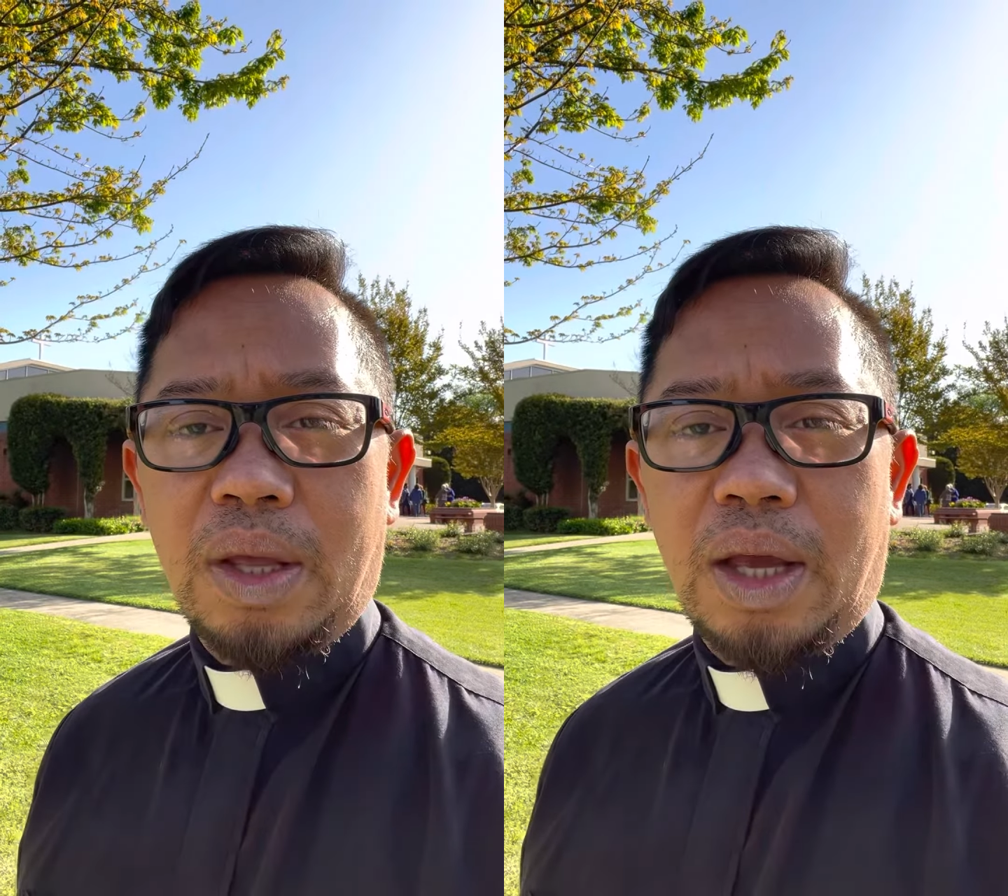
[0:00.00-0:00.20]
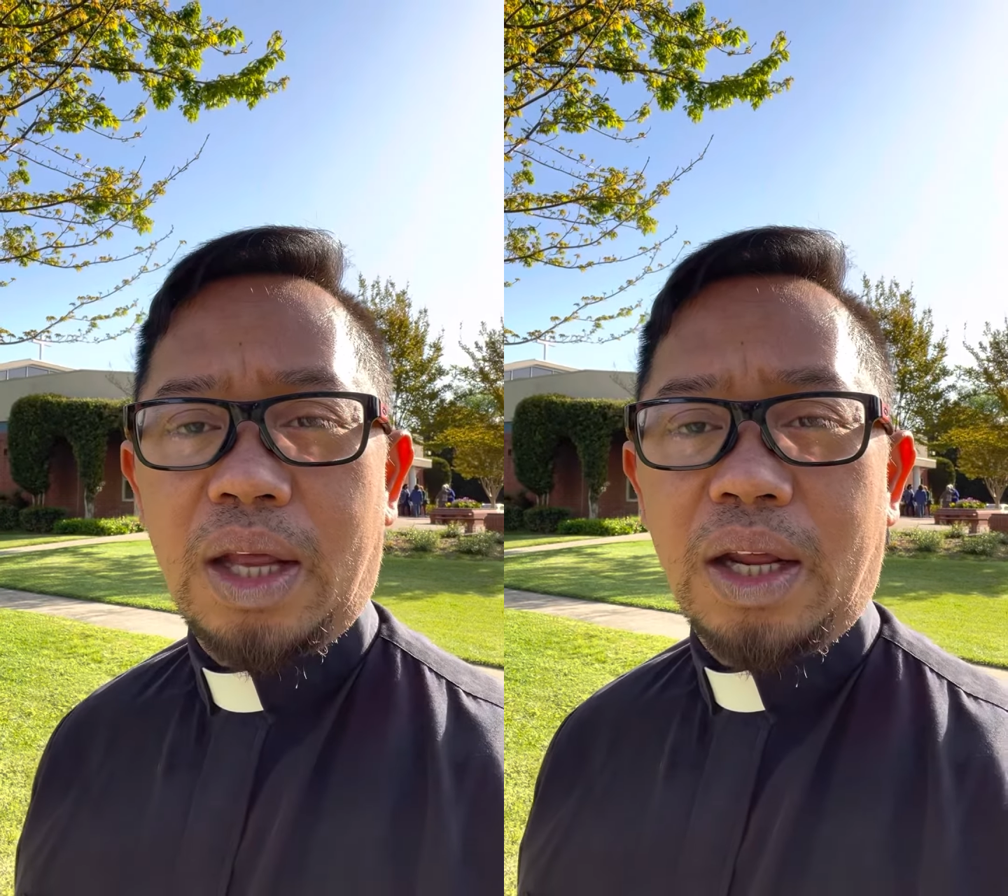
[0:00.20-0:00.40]

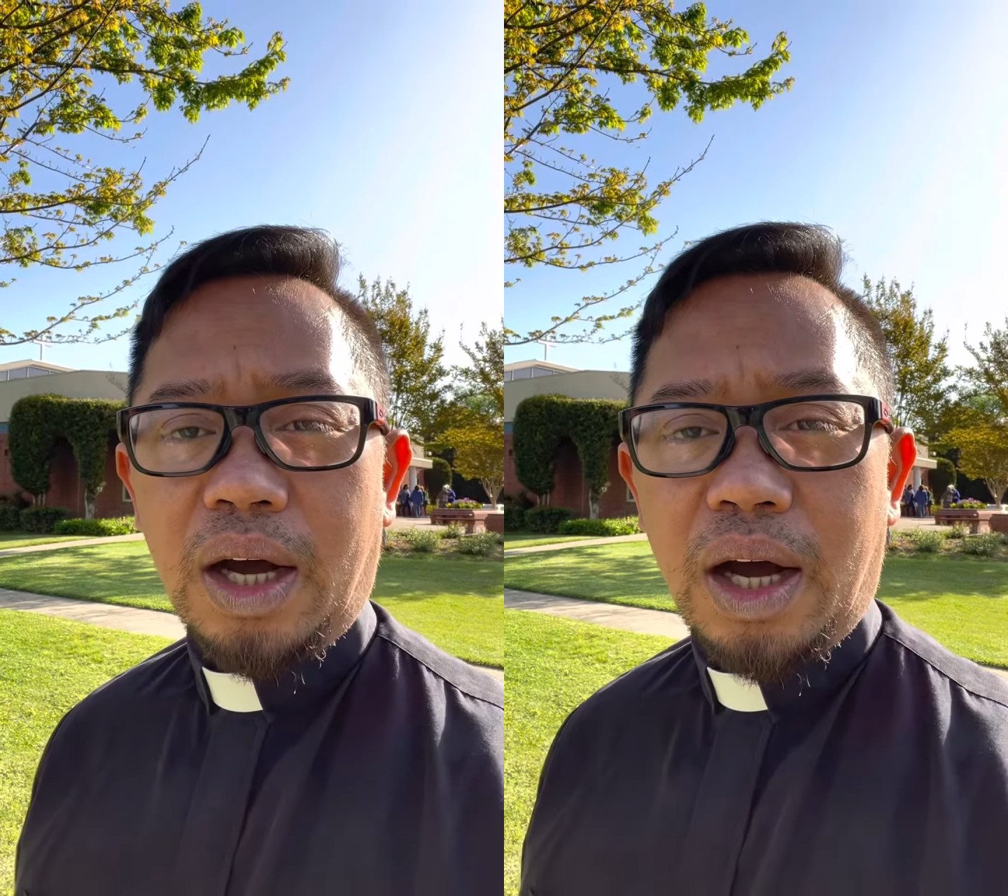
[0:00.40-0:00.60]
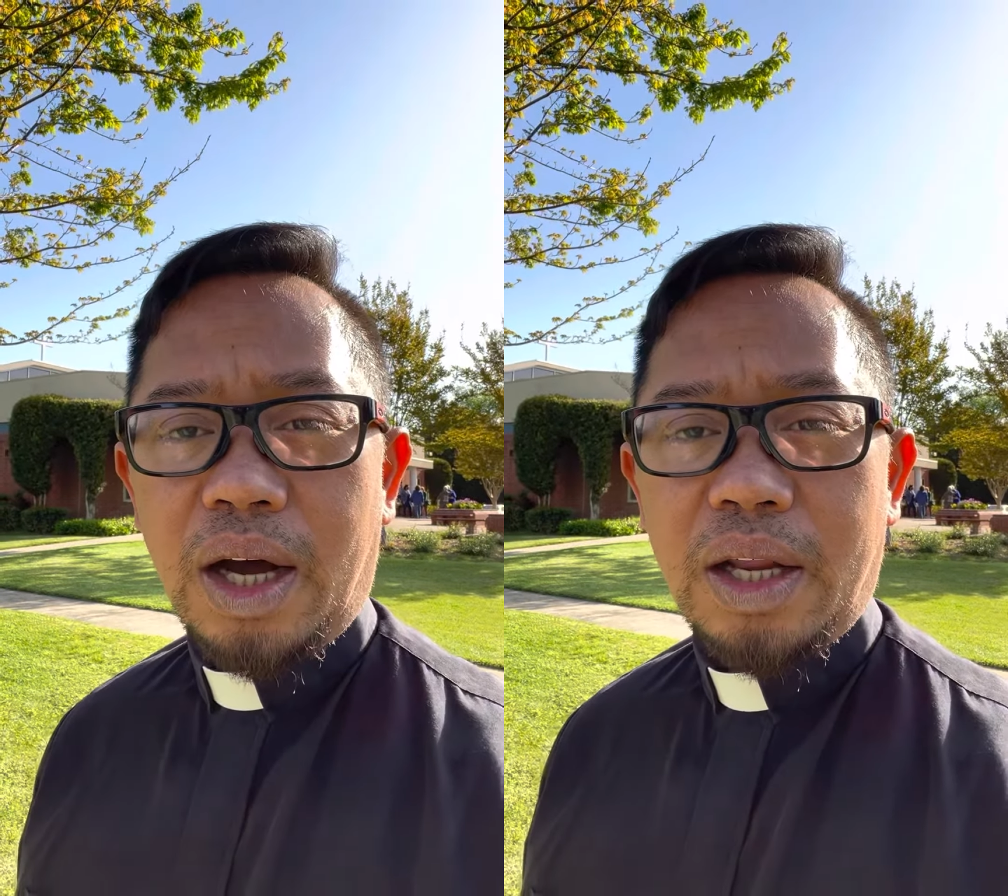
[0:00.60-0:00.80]
And
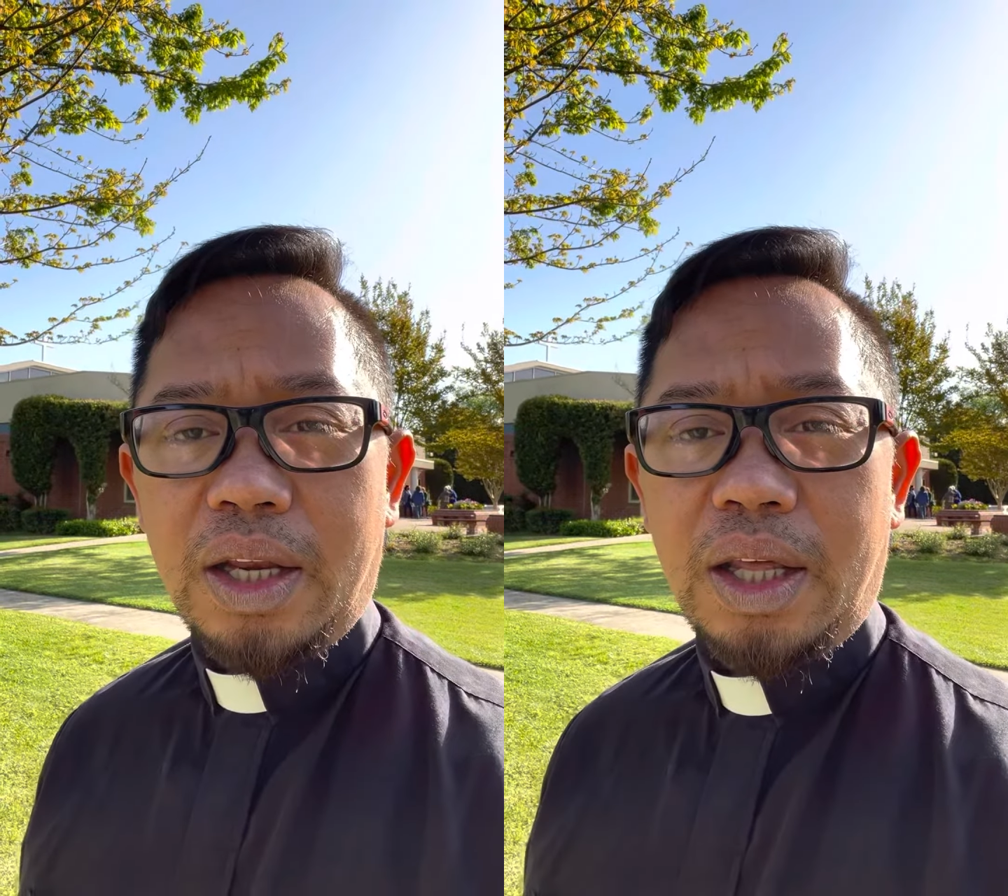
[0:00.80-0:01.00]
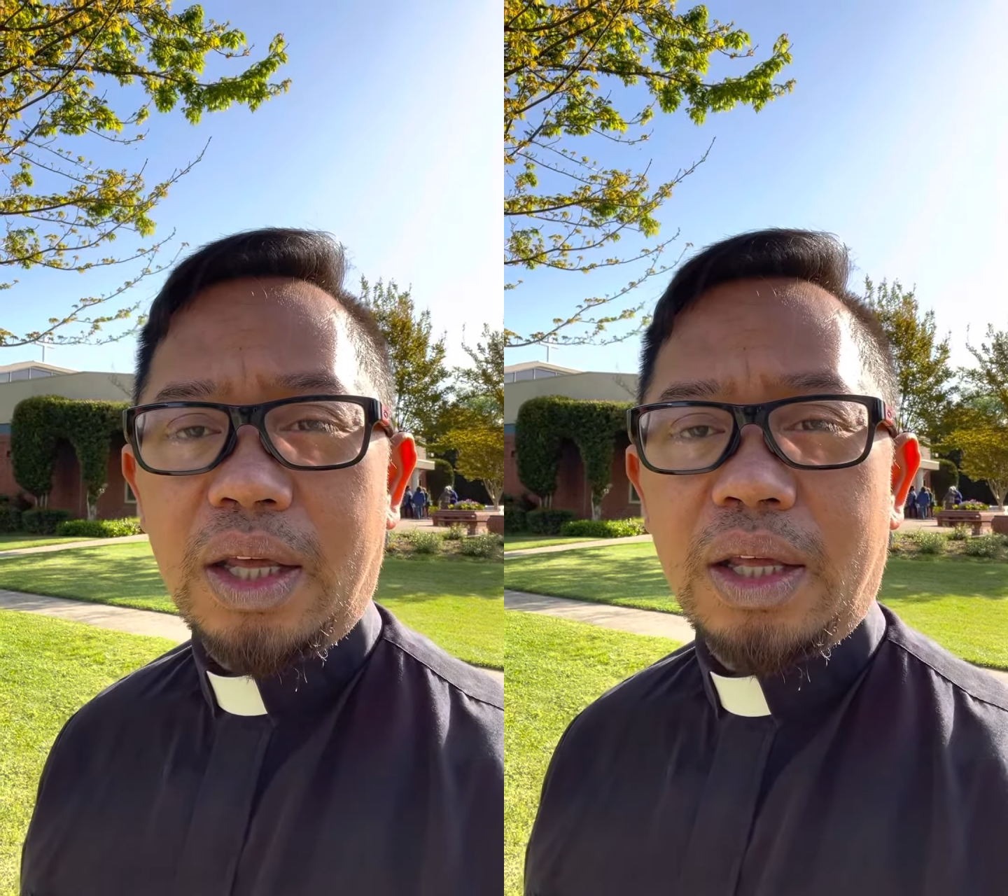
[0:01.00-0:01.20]
God
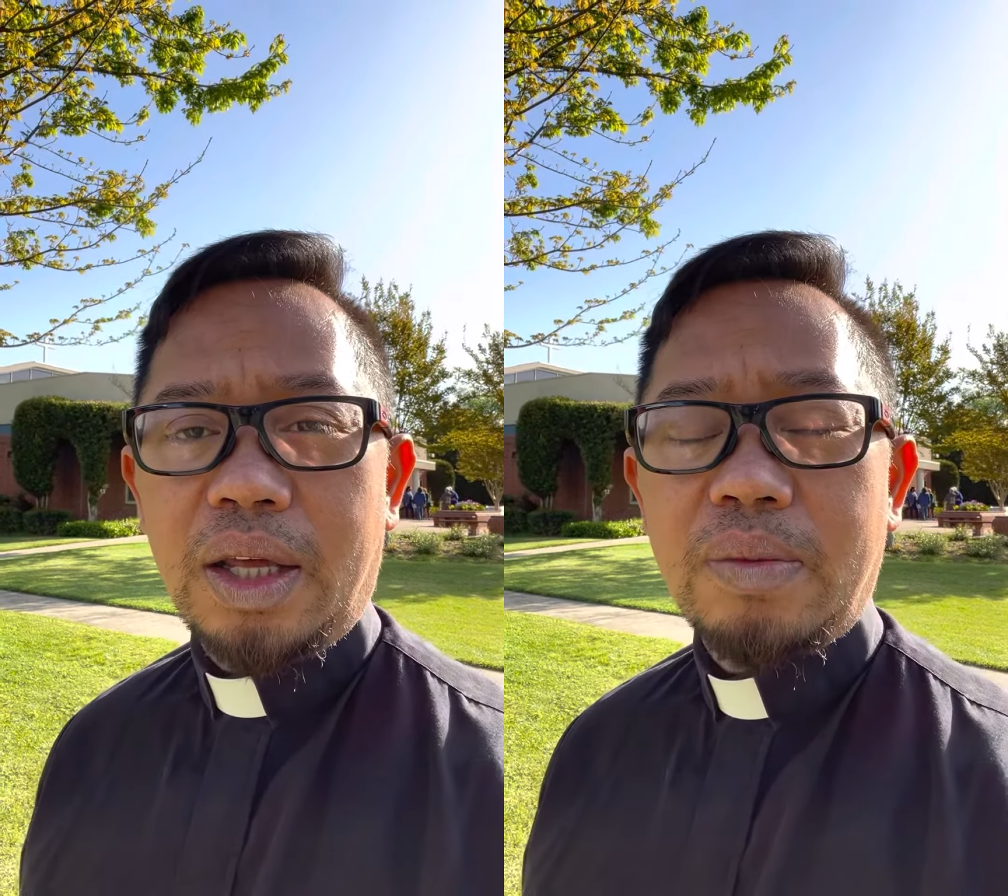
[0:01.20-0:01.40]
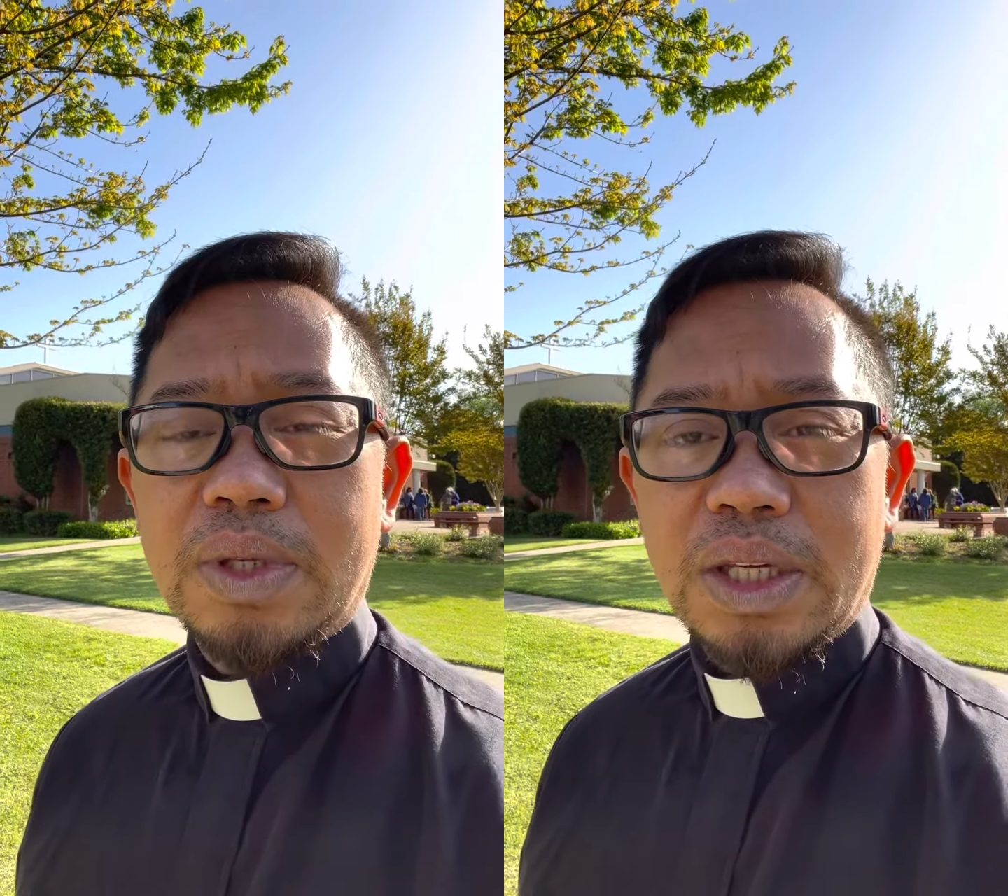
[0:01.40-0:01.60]

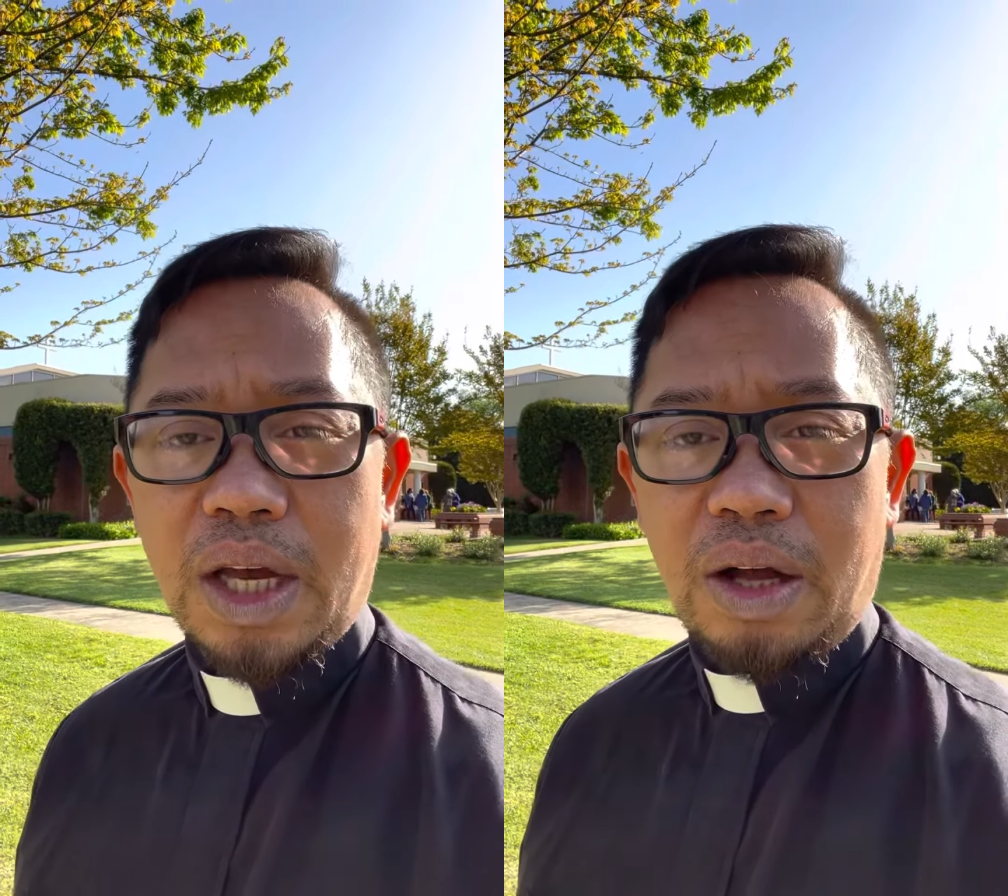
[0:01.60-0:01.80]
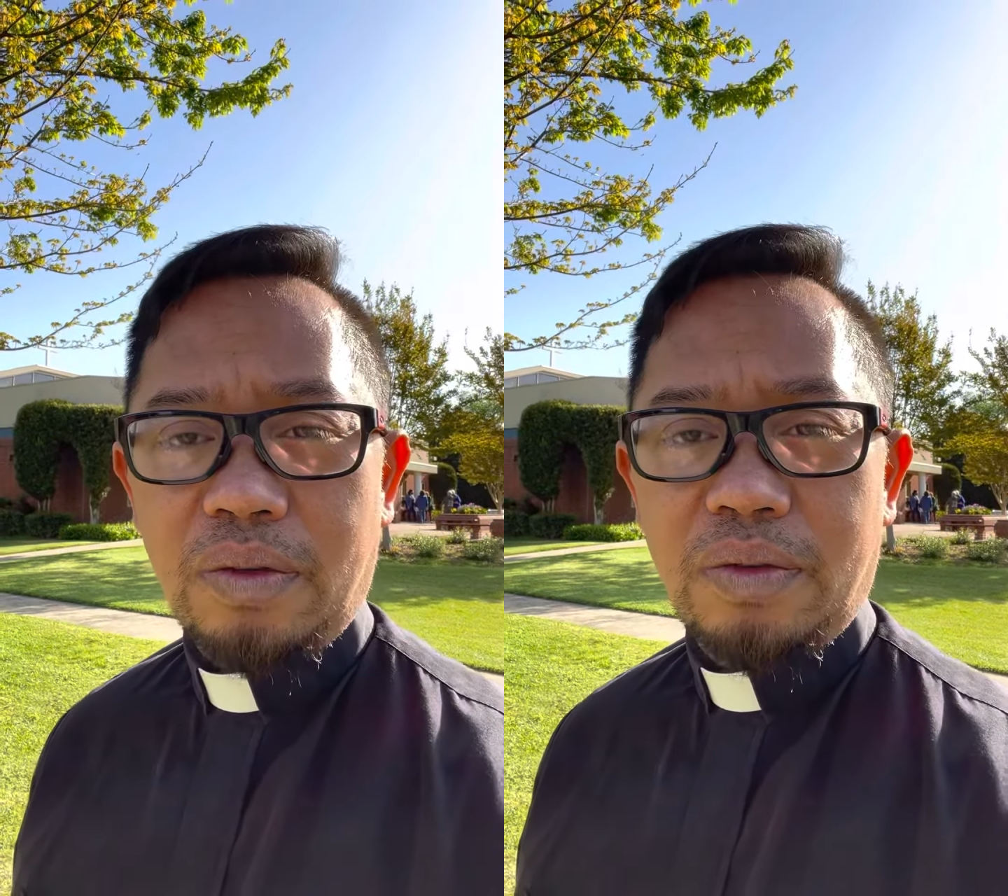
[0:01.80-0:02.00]

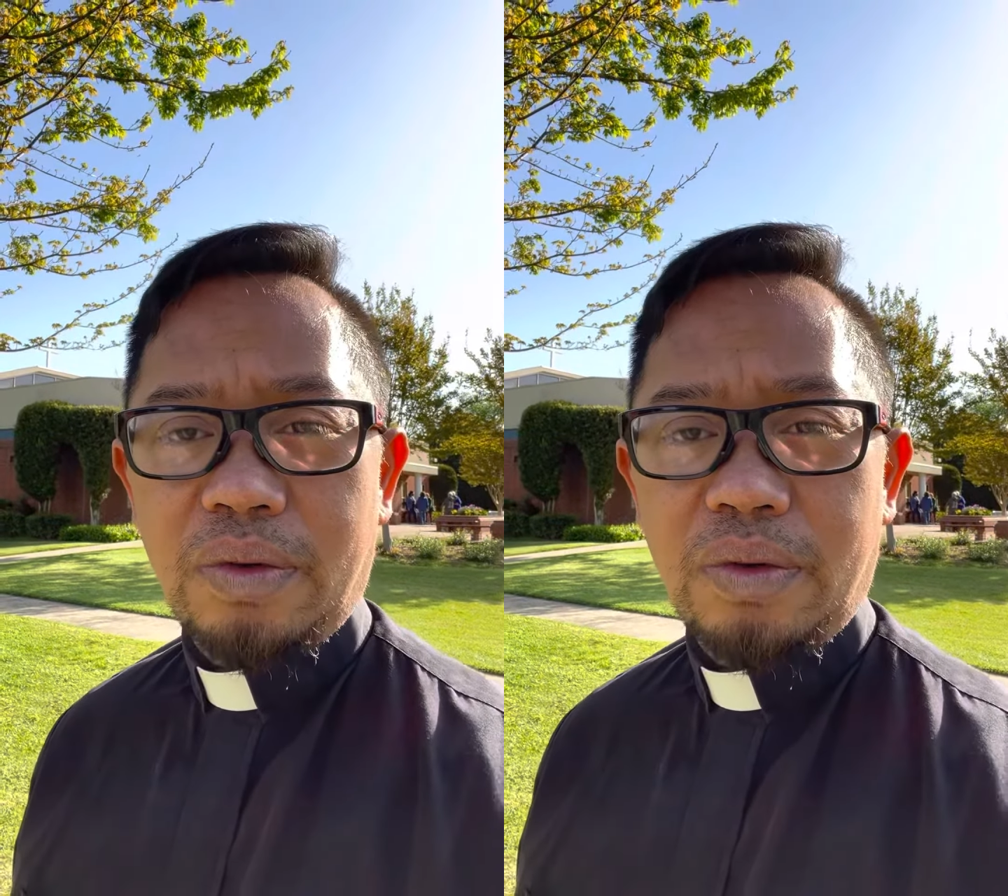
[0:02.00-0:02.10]
Himself